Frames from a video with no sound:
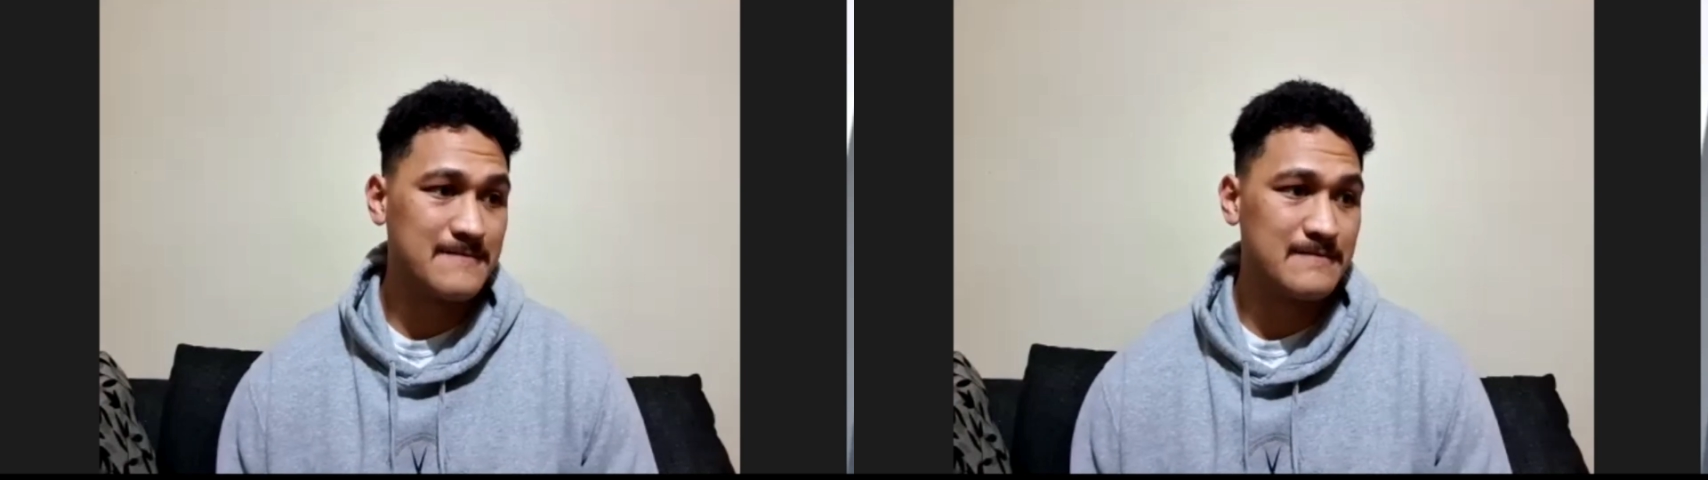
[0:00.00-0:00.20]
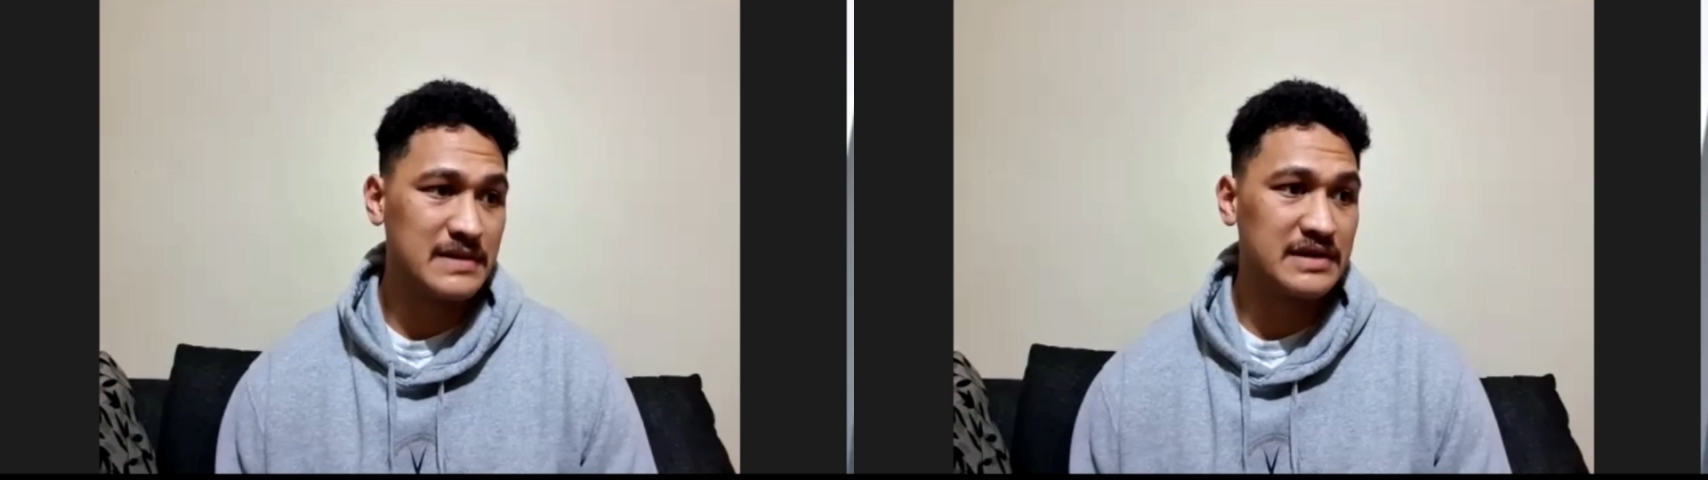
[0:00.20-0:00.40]

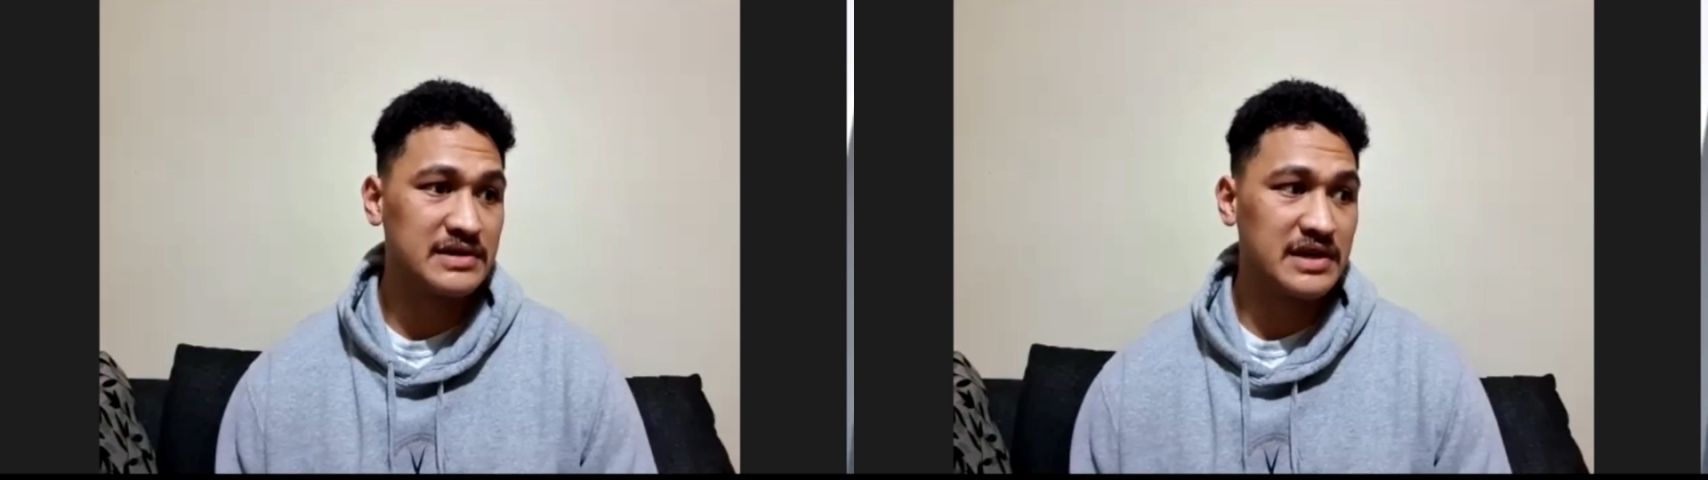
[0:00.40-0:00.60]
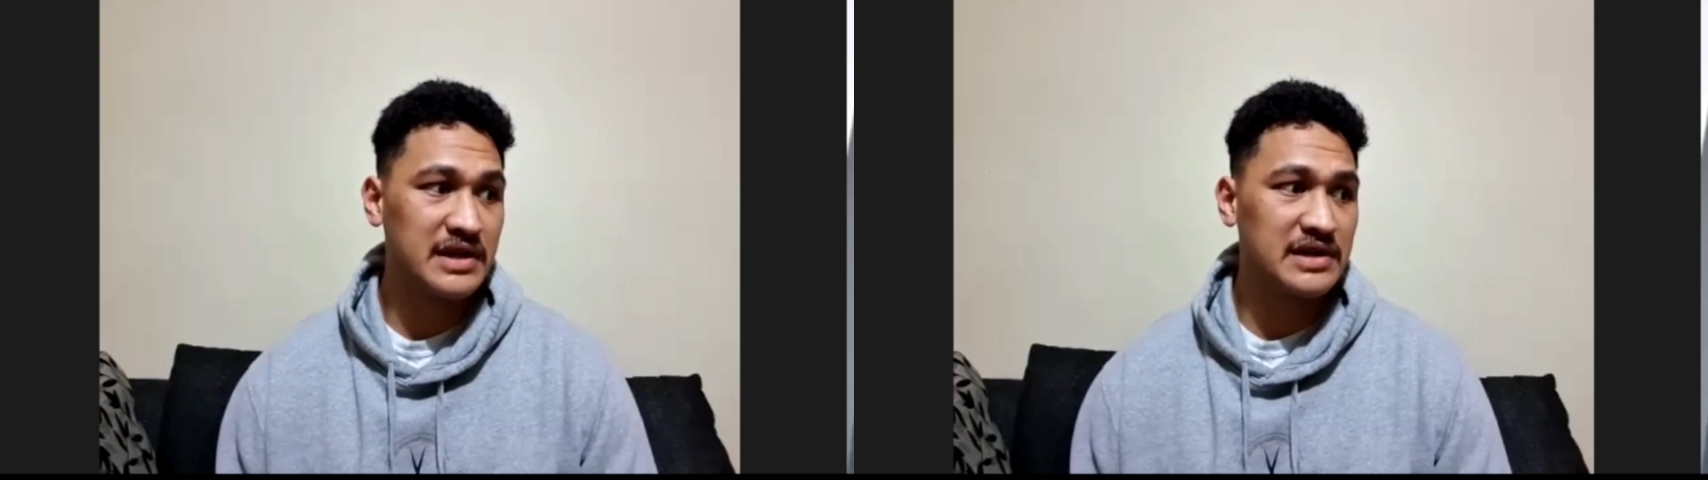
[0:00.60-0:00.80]
In